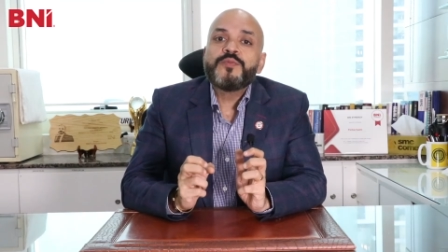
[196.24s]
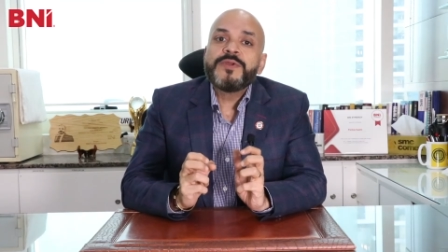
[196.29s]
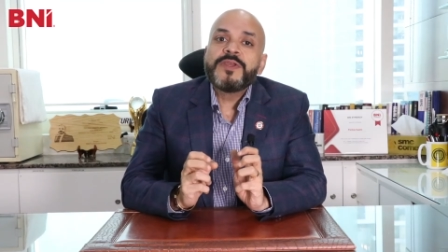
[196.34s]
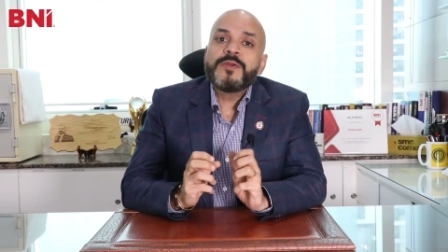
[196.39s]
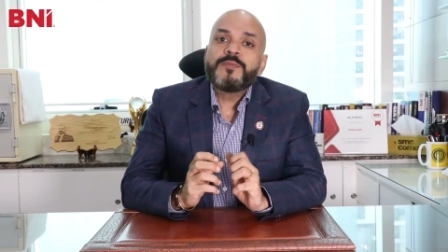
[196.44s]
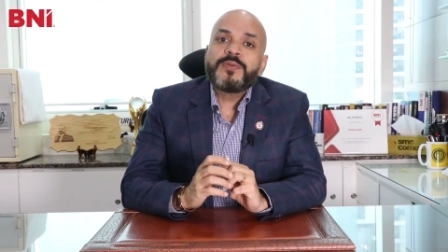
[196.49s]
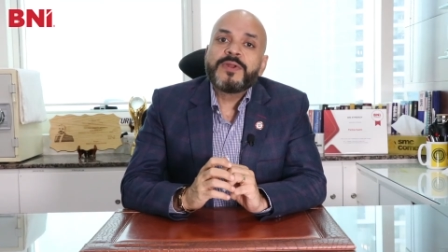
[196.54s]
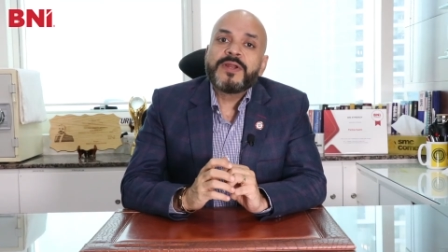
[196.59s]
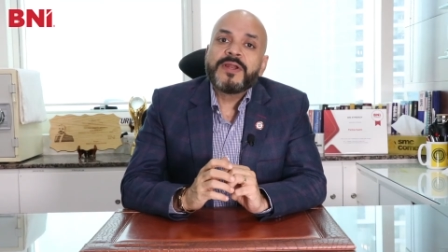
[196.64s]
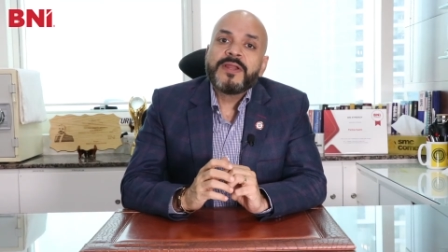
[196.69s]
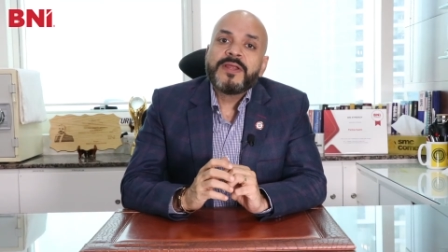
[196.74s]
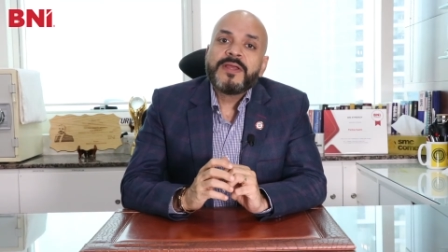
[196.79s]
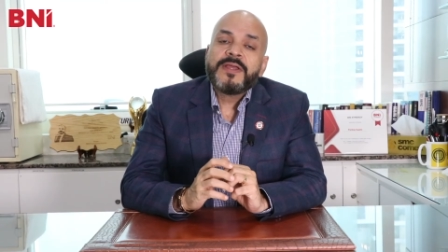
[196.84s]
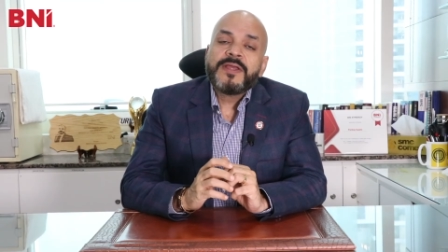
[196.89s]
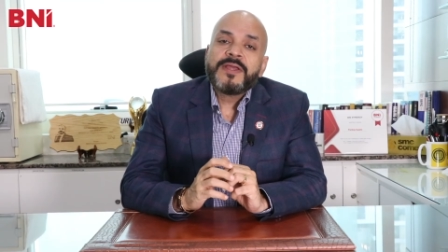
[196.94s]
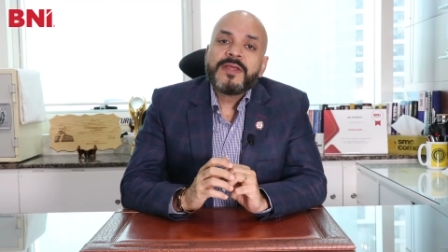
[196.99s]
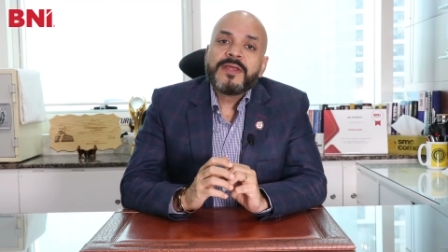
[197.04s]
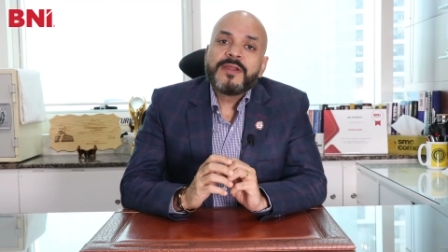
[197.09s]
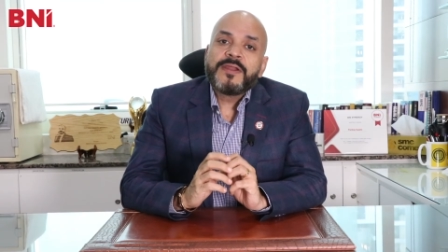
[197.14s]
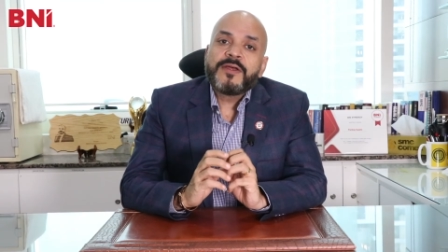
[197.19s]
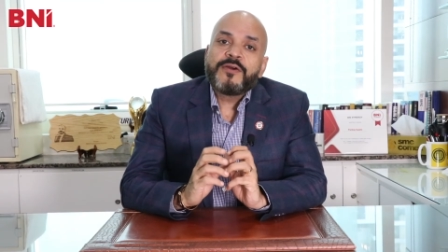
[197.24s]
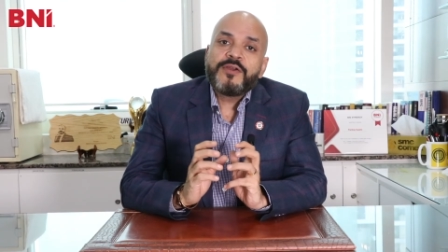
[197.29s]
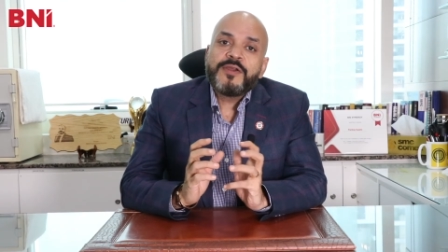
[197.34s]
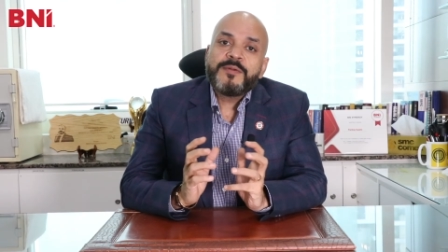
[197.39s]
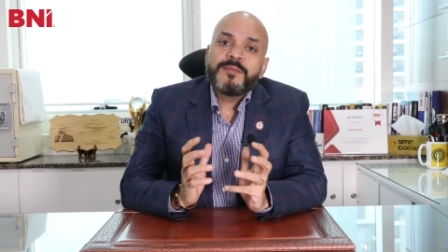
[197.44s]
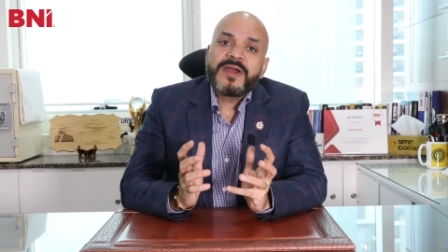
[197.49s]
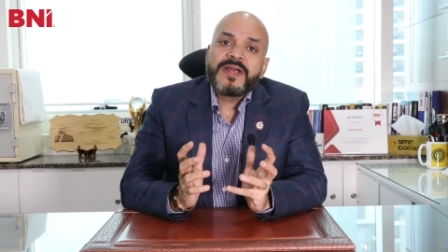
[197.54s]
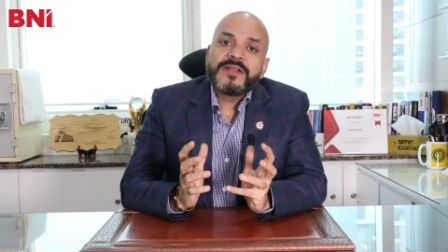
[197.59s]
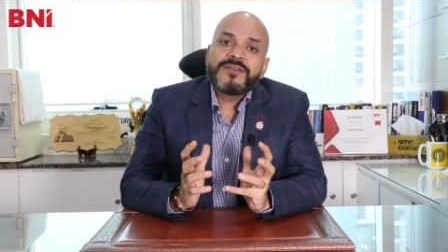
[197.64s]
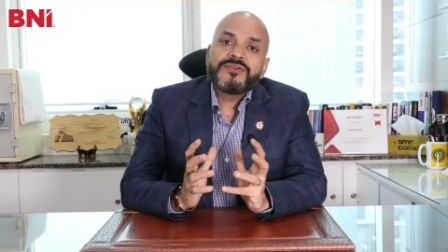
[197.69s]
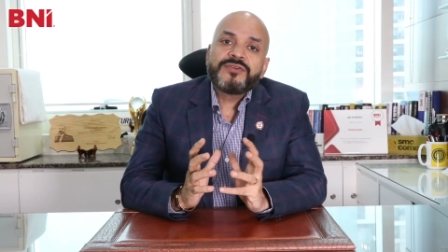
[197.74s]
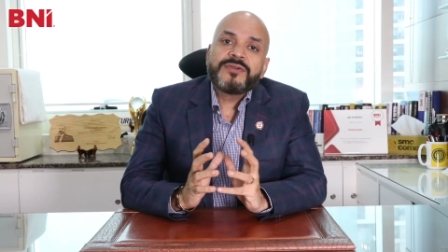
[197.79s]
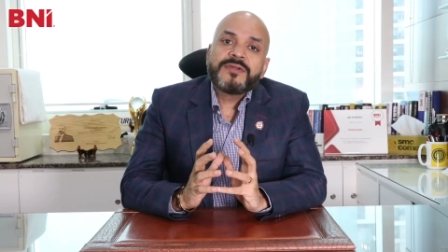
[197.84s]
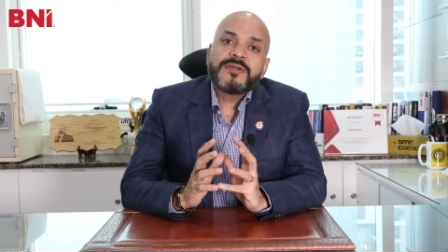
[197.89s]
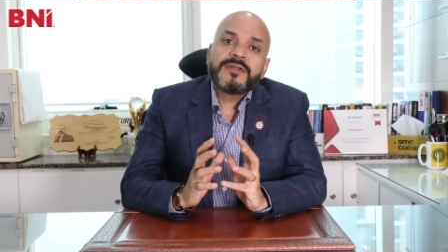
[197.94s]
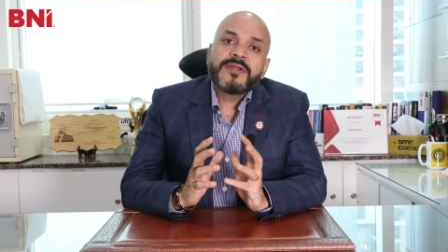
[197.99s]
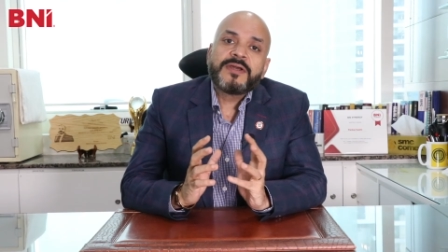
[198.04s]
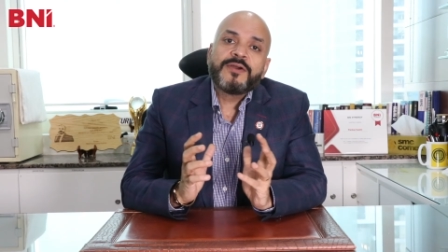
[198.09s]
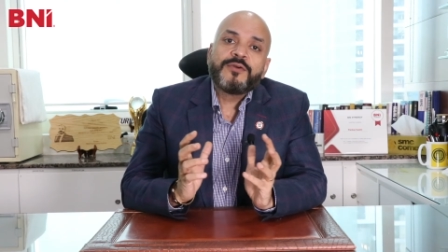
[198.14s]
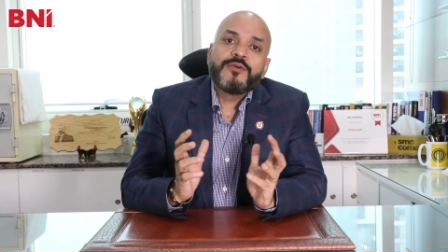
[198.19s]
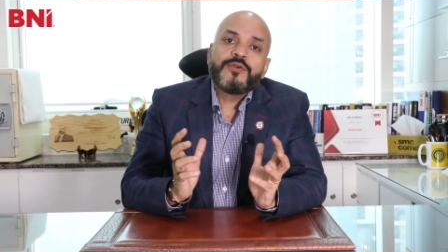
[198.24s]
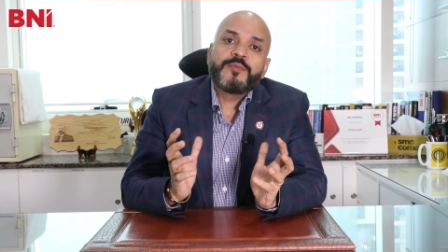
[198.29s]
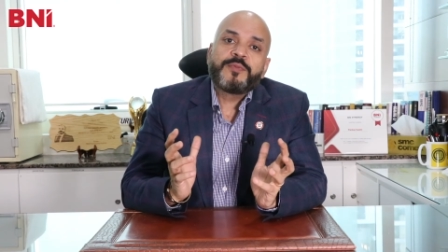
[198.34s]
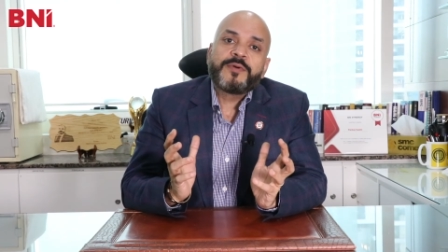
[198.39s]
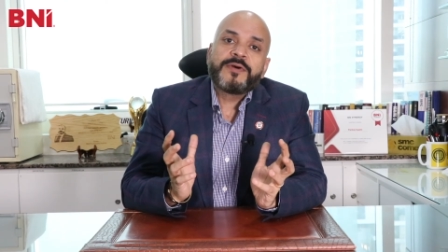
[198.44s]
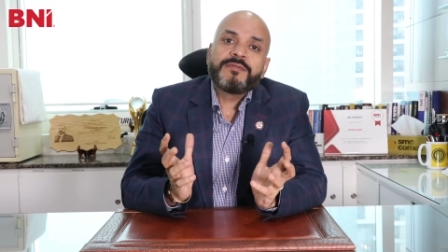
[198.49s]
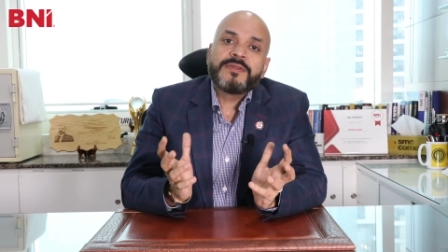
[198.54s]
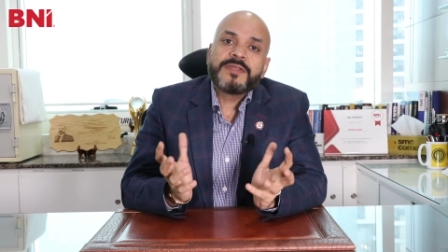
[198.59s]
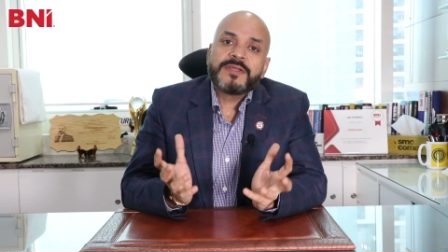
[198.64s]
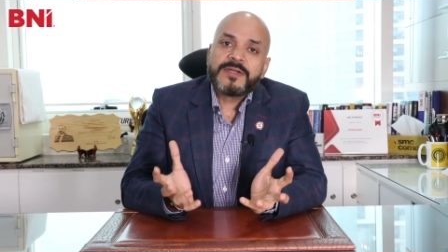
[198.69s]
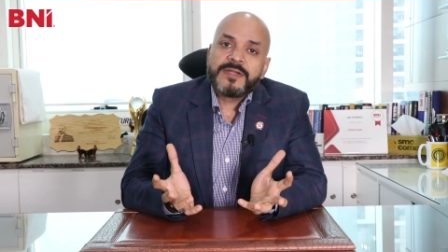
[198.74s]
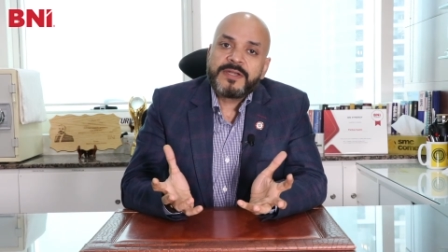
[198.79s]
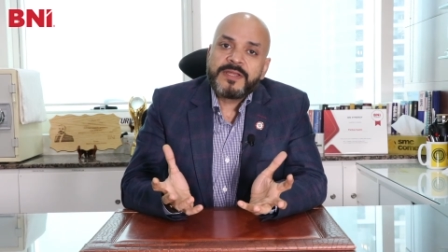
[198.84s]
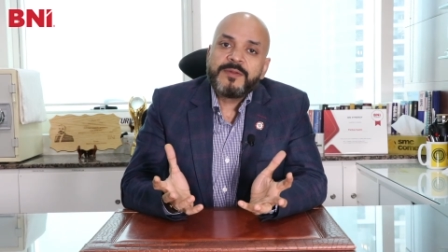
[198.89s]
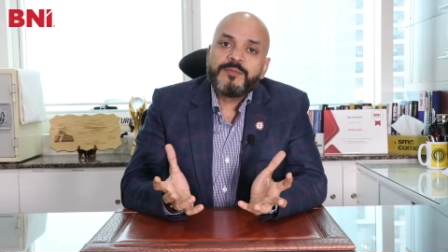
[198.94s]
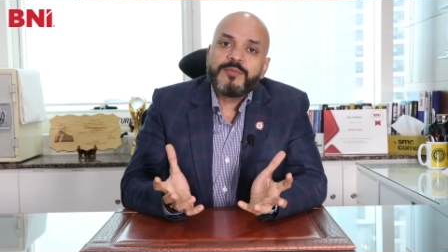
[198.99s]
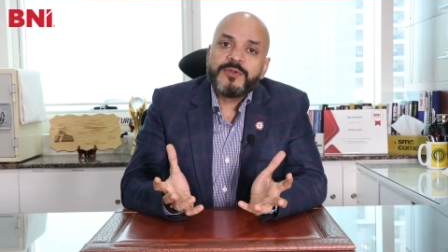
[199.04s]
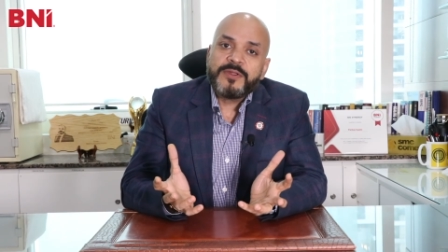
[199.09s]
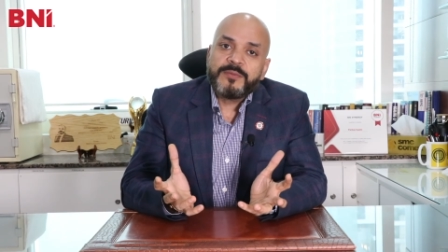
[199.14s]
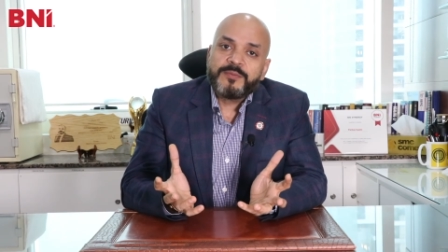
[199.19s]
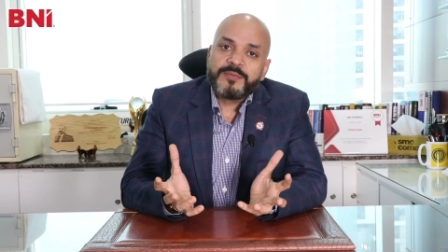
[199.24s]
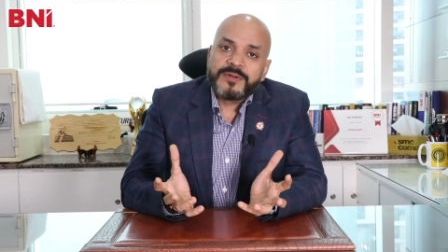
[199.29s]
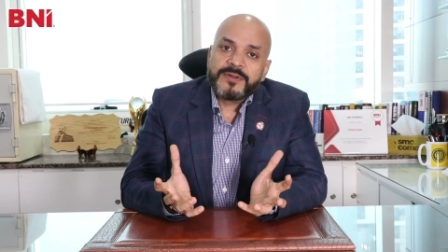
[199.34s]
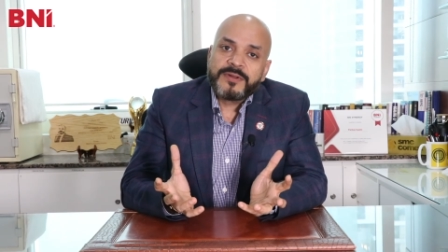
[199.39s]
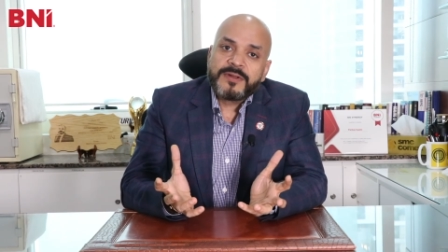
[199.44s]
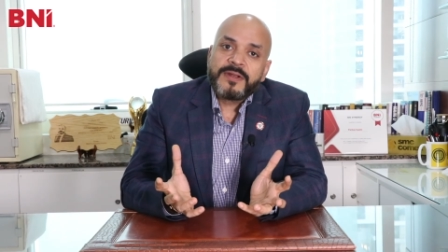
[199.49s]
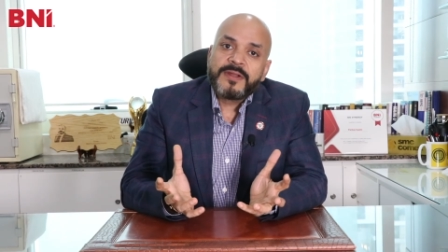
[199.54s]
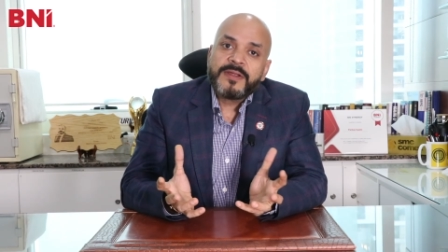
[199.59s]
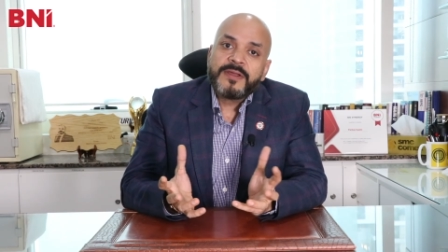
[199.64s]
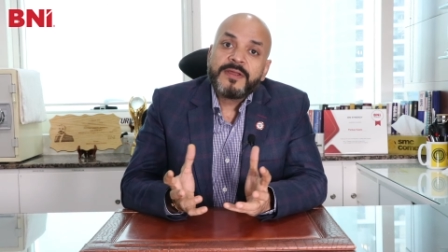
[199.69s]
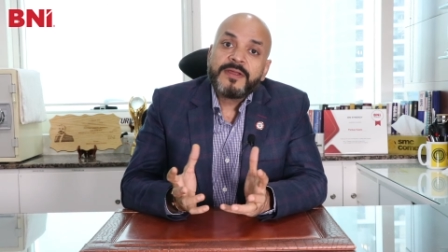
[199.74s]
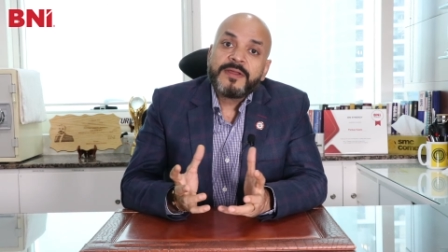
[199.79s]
people. Now imagine a group of 30 people